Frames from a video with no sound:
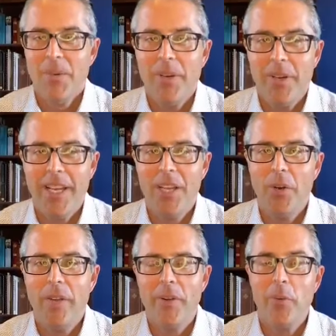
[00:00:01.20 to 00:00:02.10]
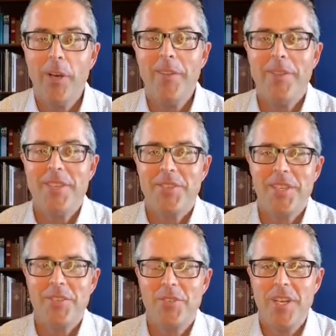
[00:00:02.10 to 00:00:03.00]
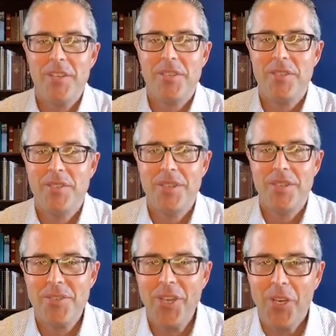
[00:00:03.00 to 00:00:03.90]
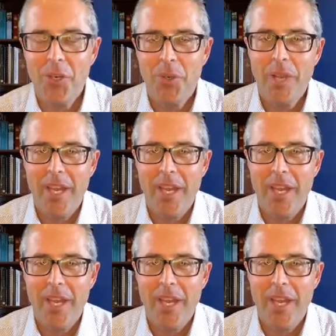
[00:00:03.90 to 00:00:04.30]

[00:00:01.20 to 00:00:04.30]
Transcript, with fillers: Well, hello everyone. This is Jason Sciscoe,